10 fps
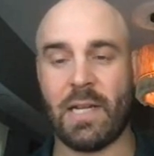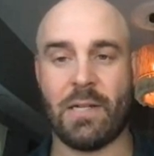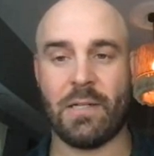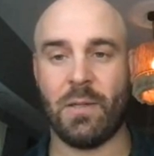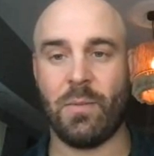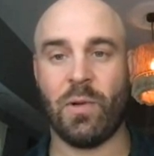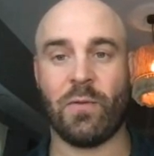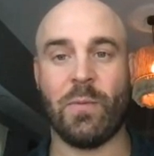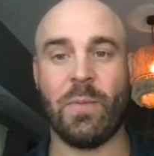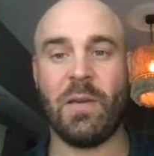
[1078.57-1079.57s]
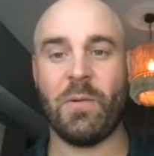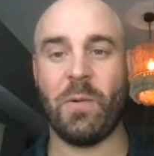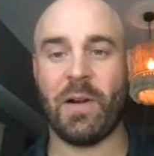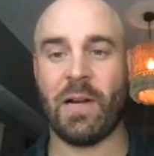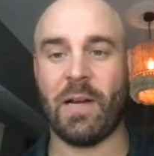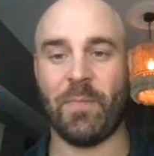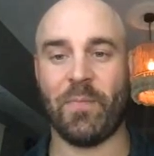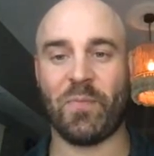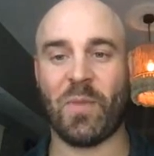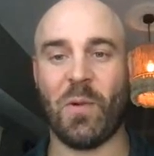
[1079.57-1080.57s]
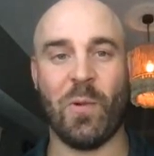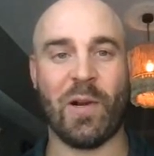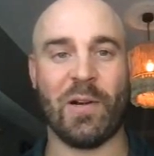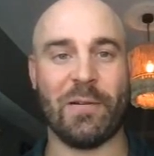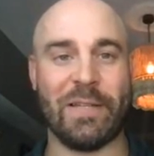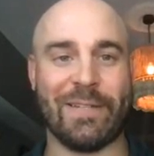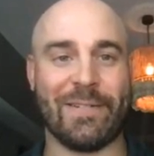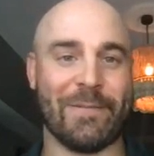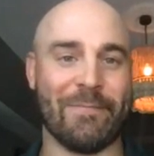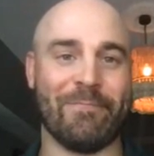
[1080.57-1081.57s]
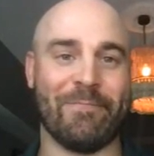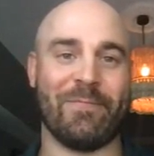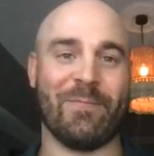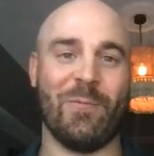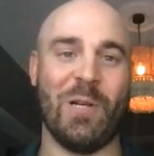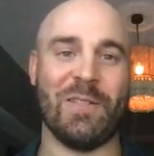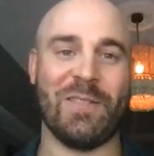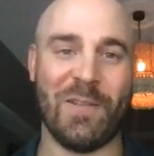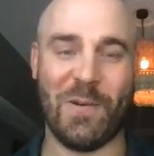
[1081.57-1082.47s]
gotten to the point for me where it's, well,